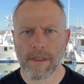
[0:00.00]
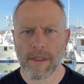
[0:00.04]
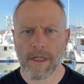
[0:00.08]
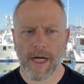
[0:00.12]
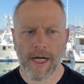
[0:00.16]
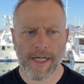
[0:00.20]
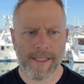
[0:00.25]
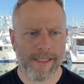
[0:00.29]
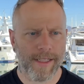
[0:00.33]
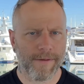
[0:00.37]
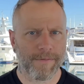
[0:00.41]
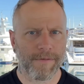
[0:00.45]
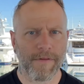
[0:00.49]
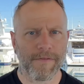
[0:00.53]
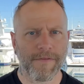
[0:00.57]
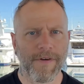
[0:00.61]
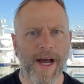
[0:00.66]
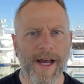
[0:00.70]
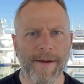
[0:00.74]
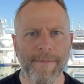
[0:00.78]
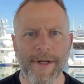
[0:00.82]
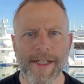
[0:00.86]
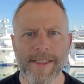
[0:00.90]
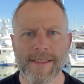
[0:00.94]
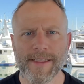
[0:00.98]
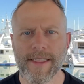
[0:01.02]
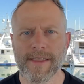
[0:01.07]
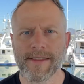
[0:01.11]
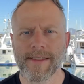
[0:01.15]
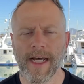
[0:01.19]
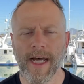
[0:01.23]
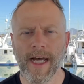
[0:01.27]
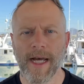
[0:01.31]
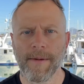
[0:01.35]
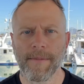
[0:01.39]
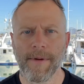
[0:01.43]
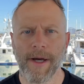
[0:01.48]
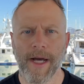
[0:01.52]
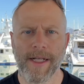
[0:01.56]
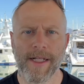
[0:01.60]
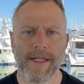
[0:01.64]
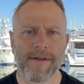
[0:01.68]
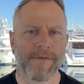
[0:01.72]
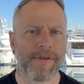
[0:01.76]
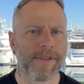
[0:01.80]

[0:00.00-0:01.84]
I did it for 5 minutes at a time. I did it